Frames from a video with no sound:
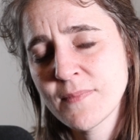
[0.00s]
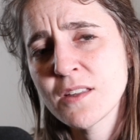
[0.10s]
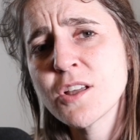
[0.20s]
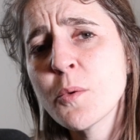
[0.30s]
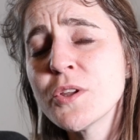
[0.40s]

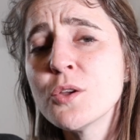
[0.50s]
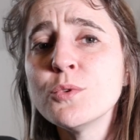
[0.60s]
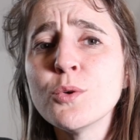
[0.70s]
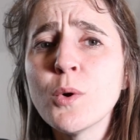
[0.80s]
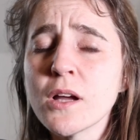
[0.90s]
look at what you
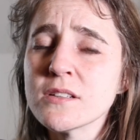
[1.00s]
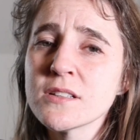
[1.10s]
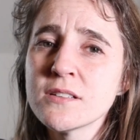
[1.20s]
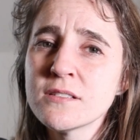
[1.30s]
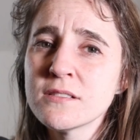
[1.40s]
do want.
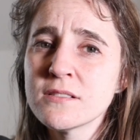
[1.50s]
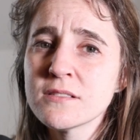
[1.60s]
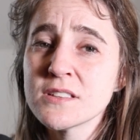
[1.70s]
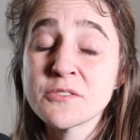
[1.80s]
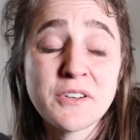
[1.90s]

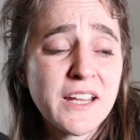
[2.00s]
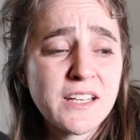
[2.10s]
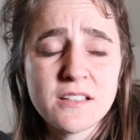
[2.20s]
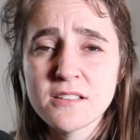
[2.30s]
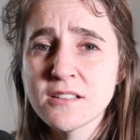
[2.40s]
Define
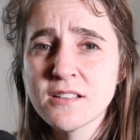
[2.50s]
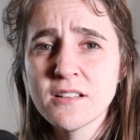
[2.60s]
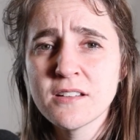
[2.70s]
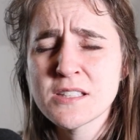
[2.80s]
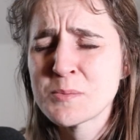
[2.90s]
it
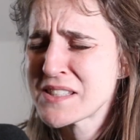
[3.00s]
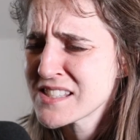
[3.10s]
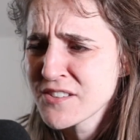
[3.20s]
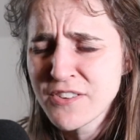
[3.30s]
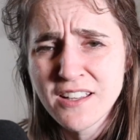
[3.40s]

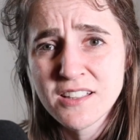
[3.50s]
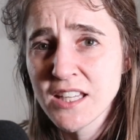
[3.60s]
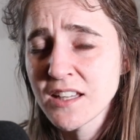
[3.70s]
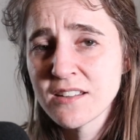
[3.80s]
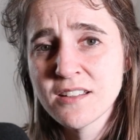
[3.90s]

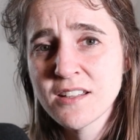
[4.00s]
specifically.